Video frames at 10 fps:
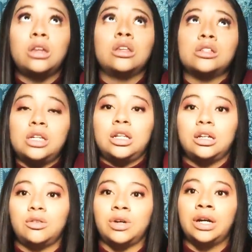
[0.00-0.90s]
the
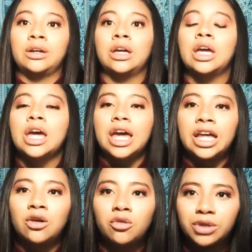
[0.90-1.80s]
ceiling, right?
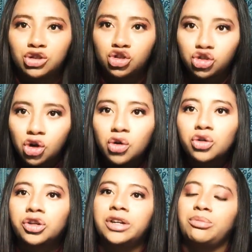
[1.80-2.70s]
And it will be so
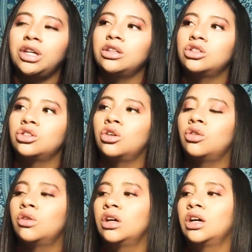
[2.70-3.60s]
creepy.
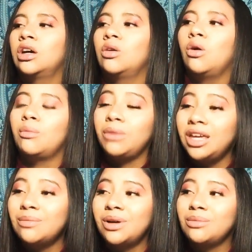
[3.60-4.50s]
So what
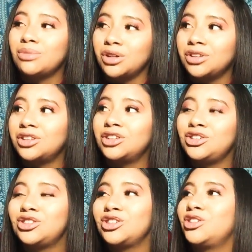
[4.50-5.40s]
me and my brother
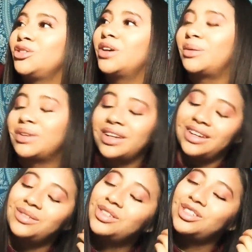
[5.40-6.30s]
used to do, I mean,
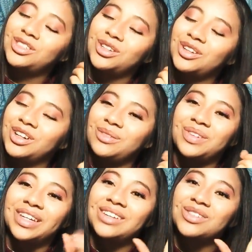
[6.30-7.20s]
it was just so
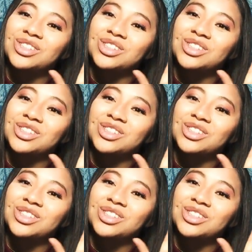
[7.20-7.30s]
creepy, and it